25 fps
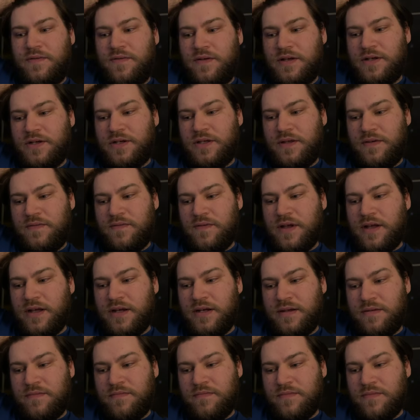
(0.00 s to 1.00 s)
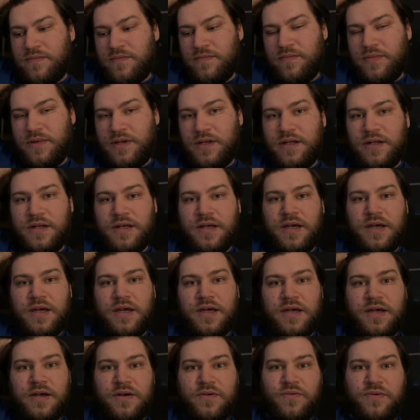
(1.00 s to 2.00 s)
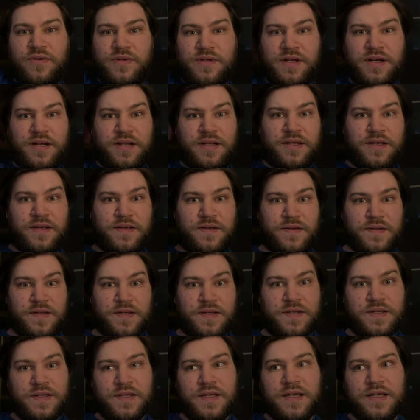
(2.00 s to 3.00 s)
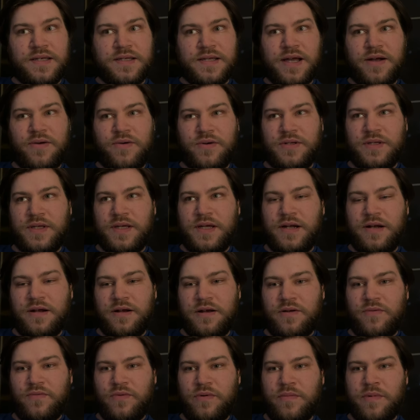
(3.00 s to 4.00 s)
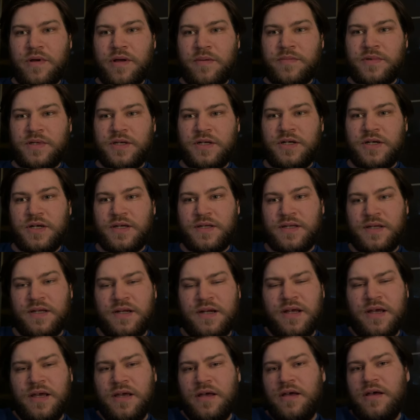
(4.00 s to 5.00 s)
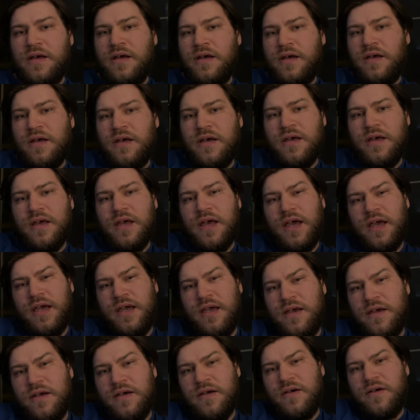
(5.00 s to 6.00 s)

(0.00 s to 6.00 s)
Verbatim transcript: eventually find him, but it wasn't until six hours later when mom suggested, hey,